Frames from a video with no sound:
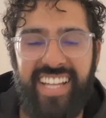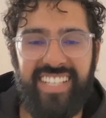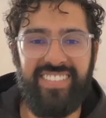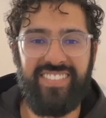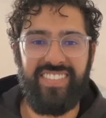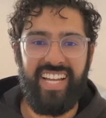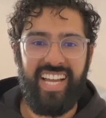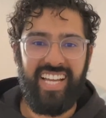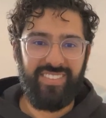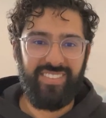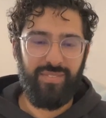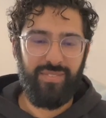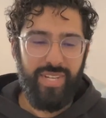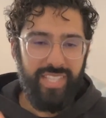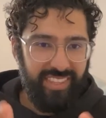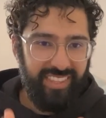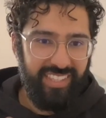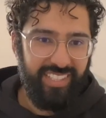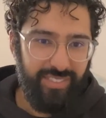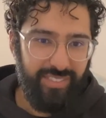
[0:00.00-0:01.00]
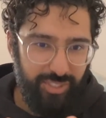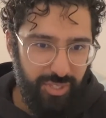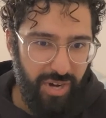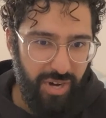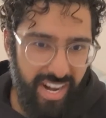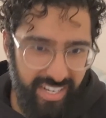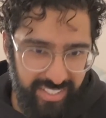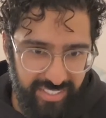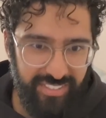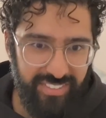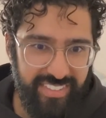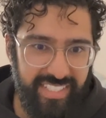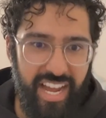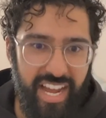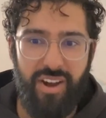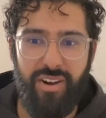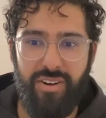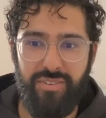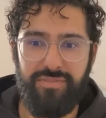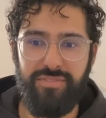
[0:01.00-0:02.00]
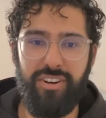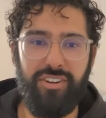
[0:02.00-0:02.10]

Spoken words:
And with the tractor now,